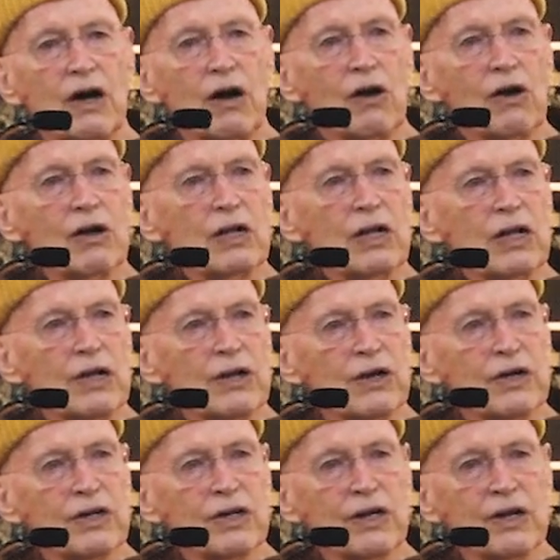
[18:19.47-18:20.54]
all
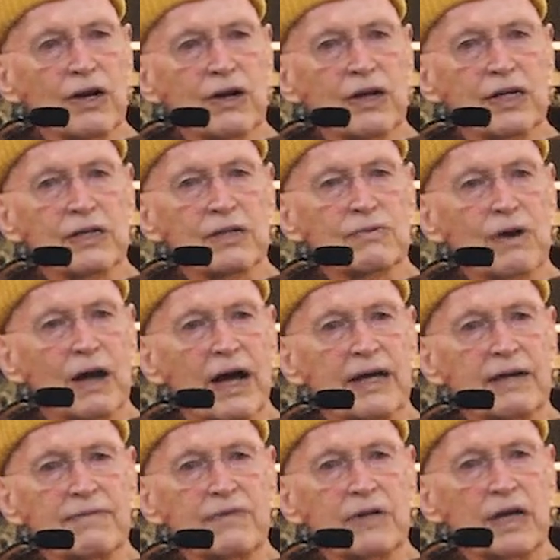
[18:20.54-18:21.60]
learned or
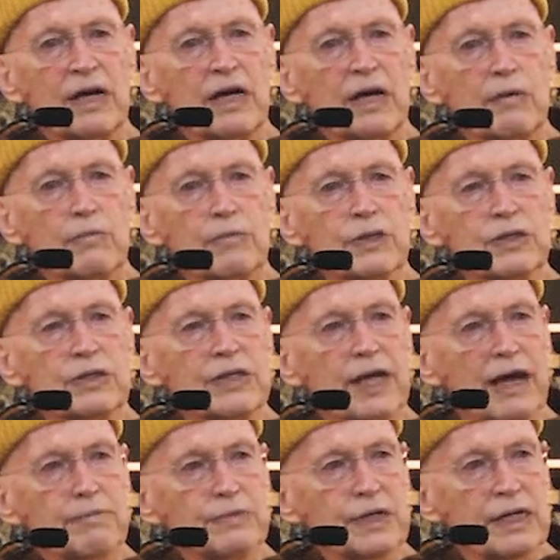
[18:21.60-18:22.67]
contrived
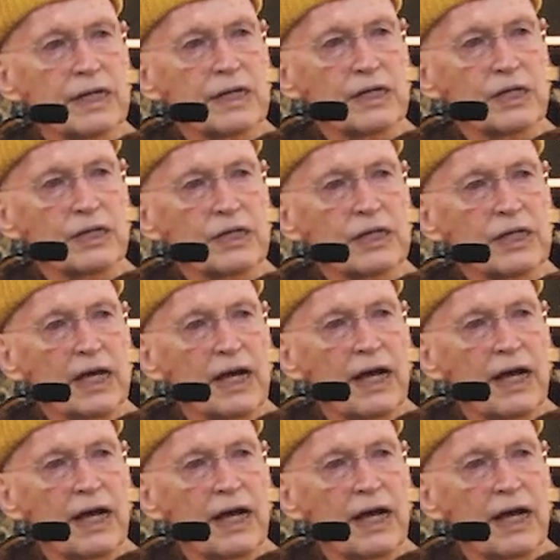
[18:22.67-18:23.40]
perceptions